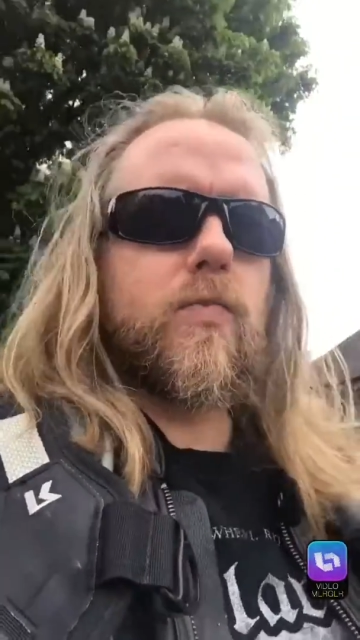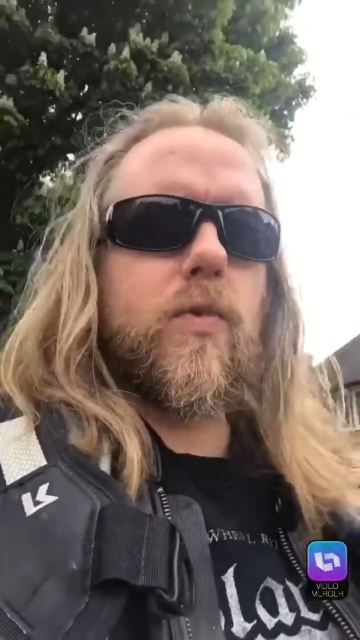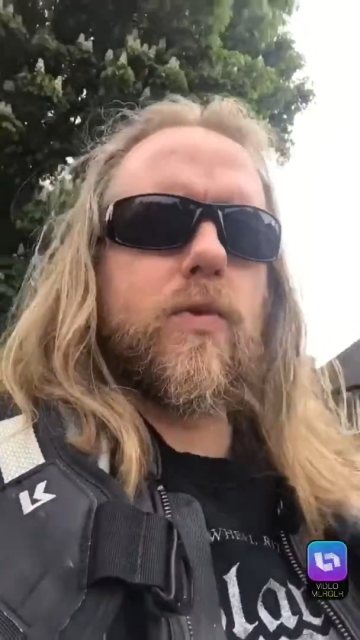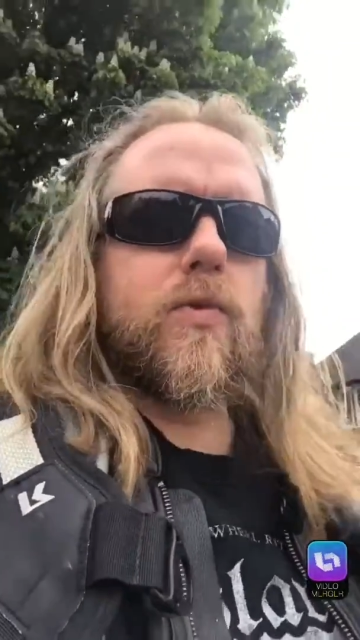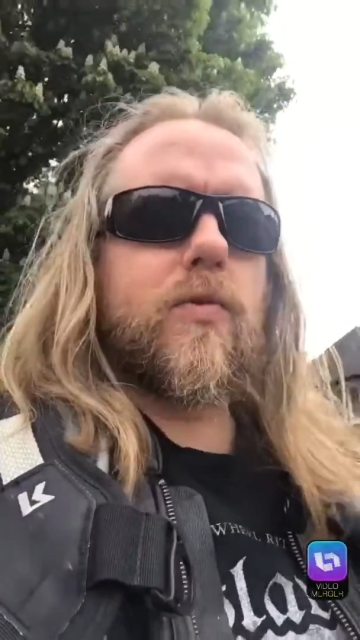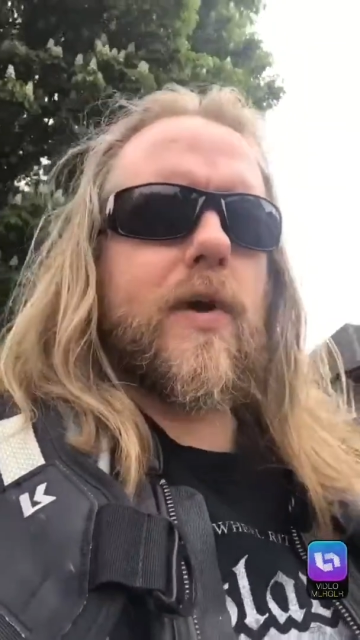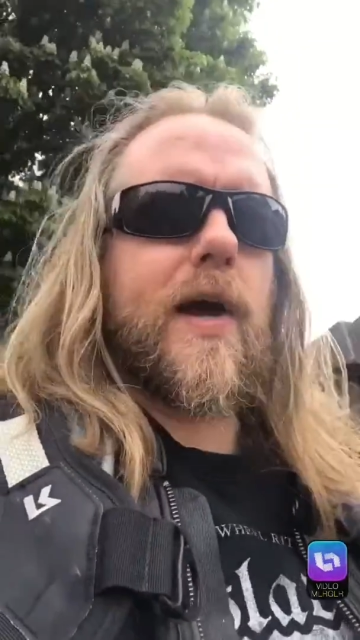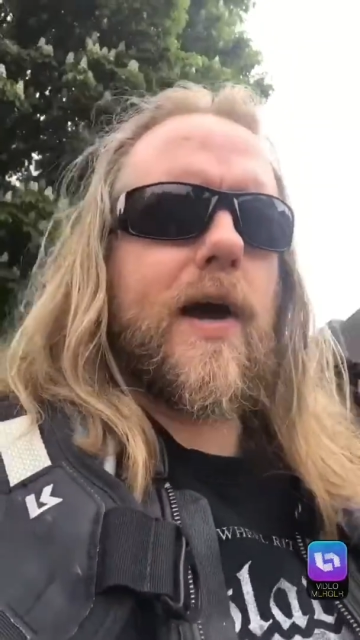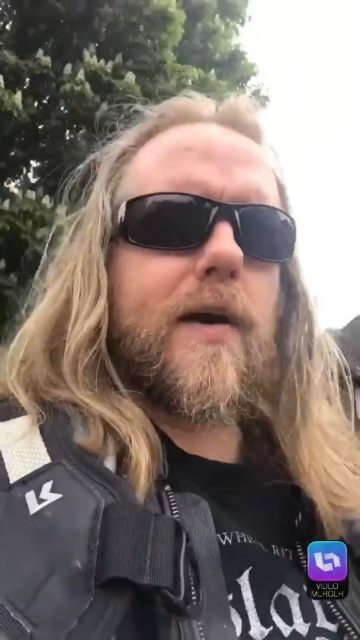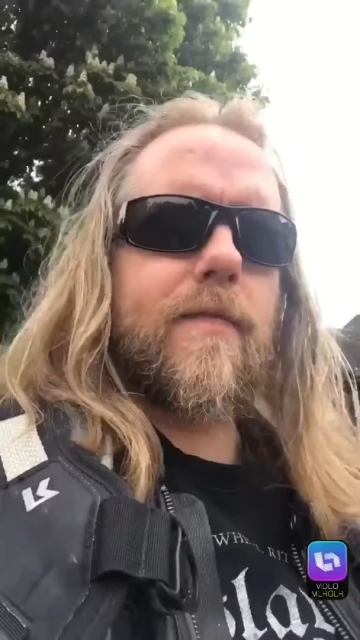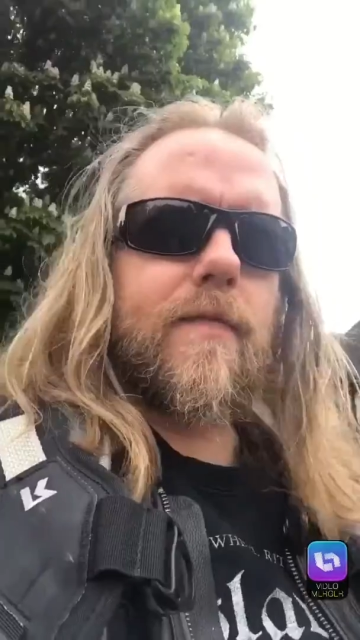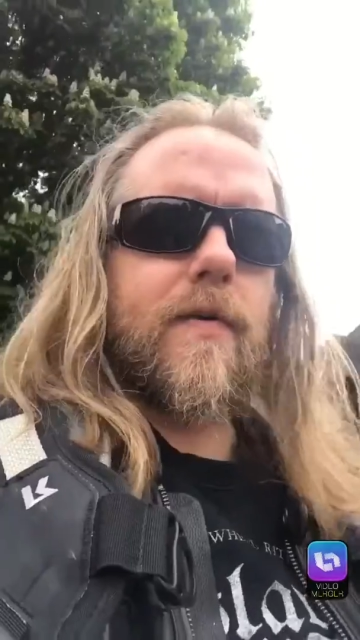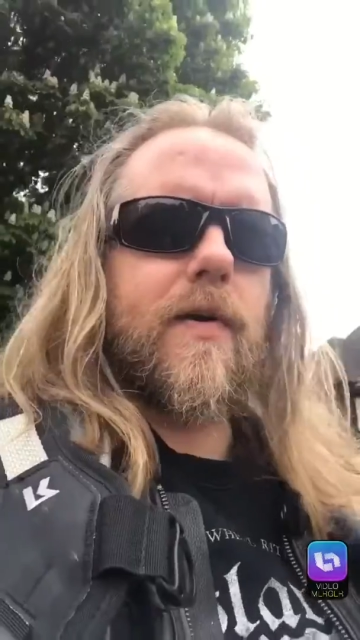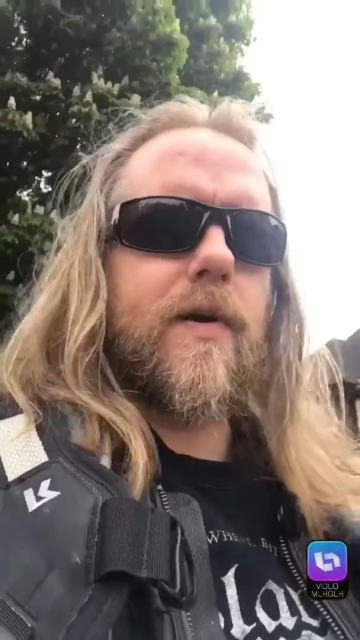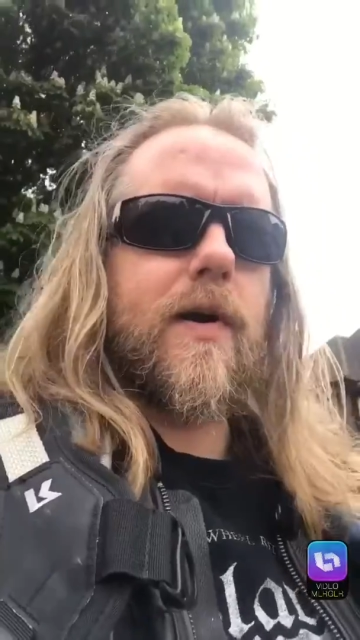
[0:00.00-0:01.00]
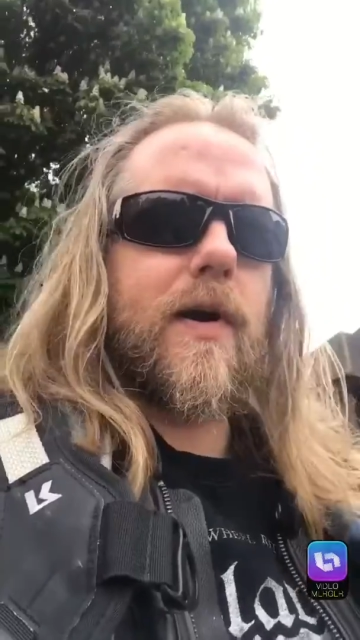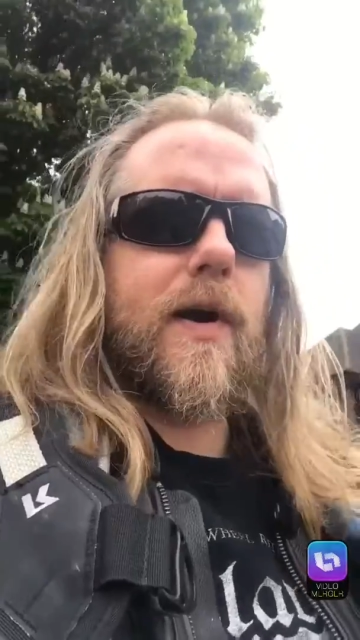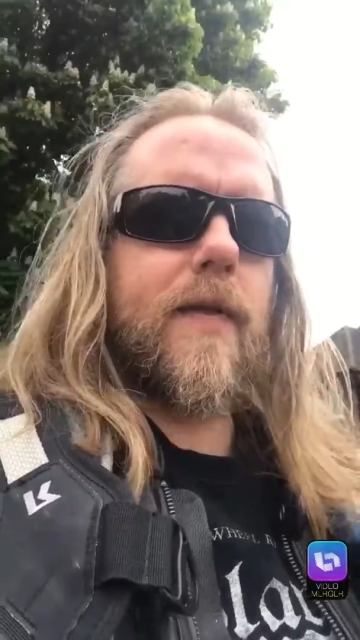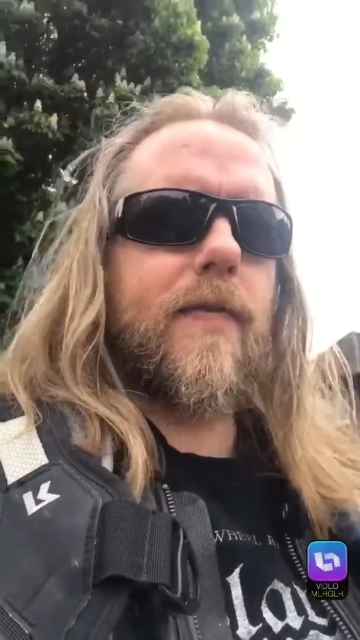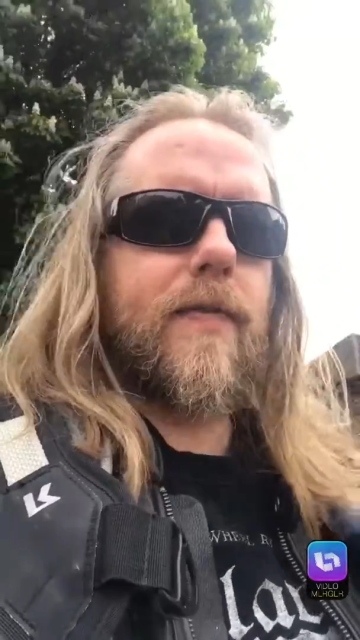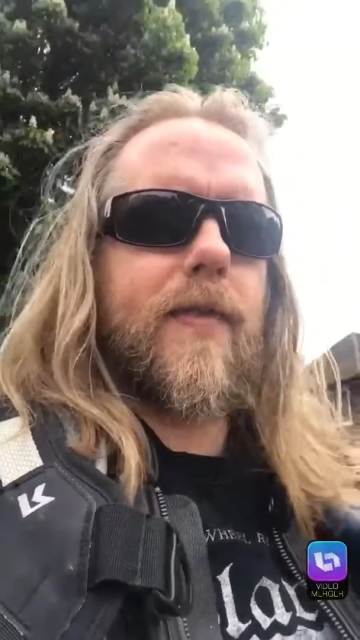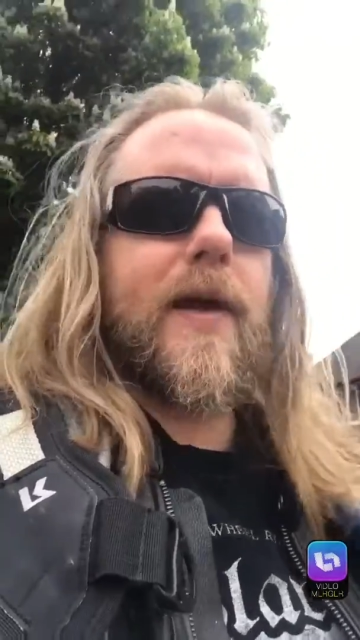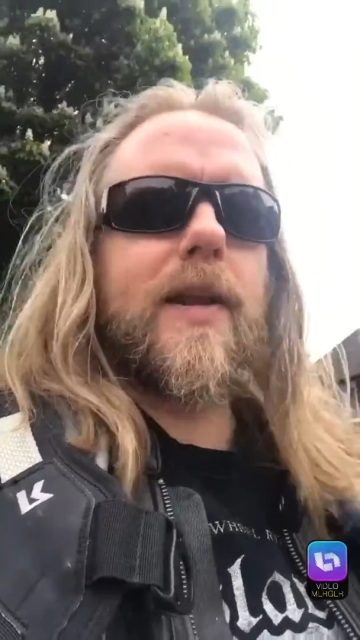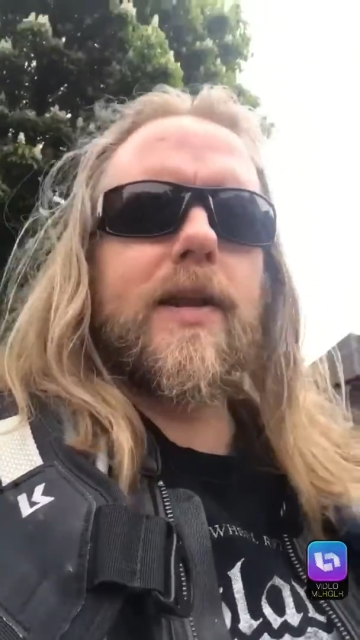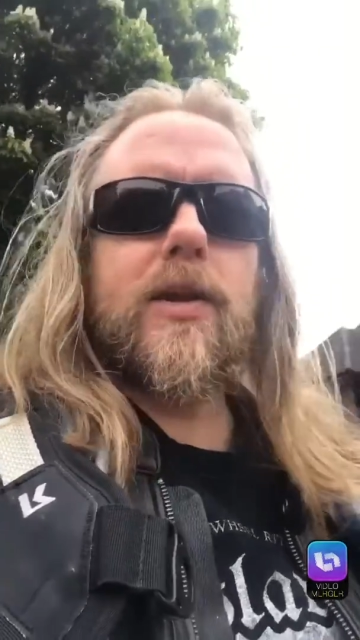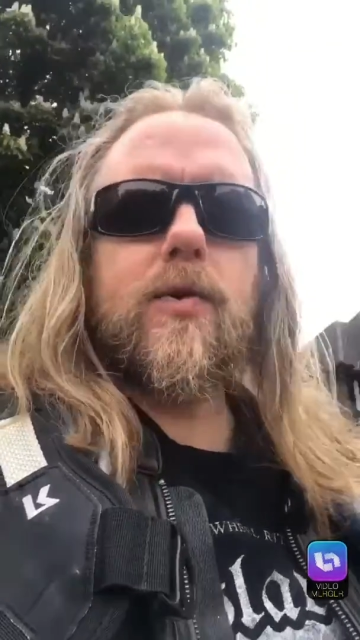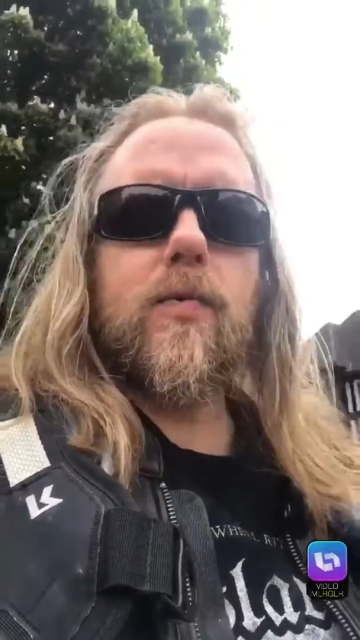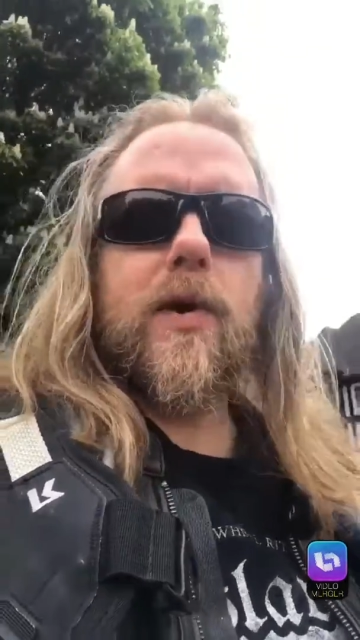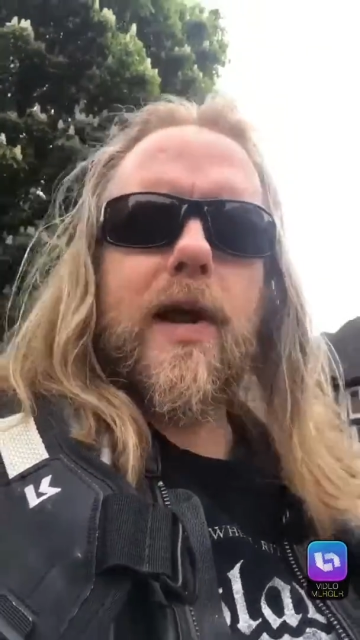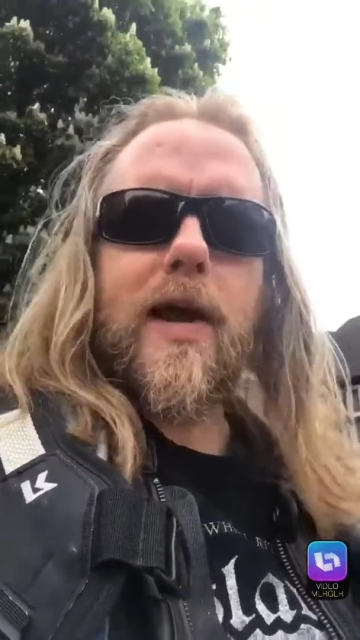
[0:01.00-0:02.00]
want to have, and then
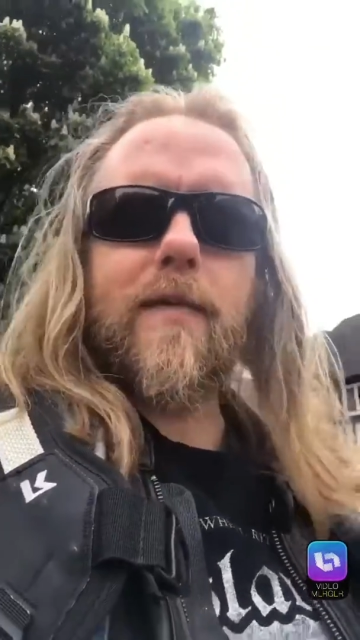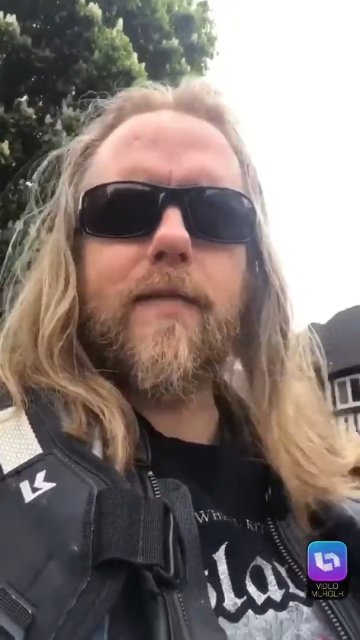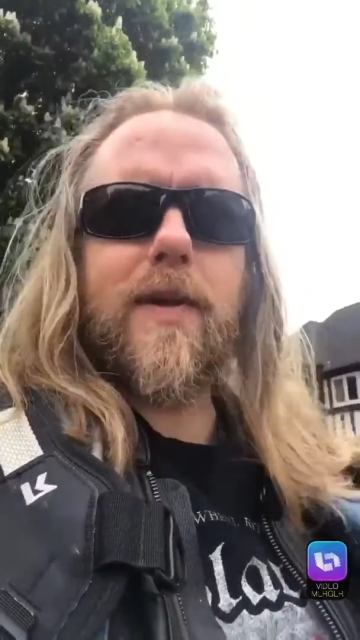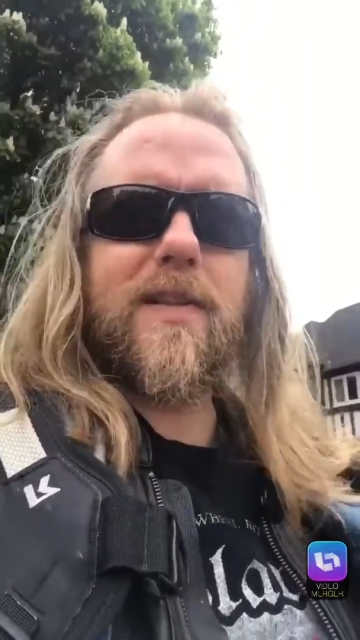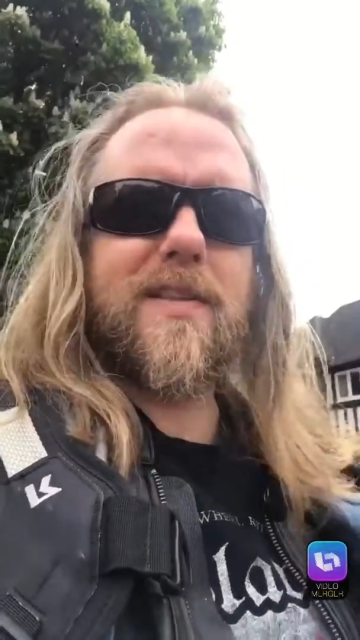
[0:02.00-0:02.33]
you will have it.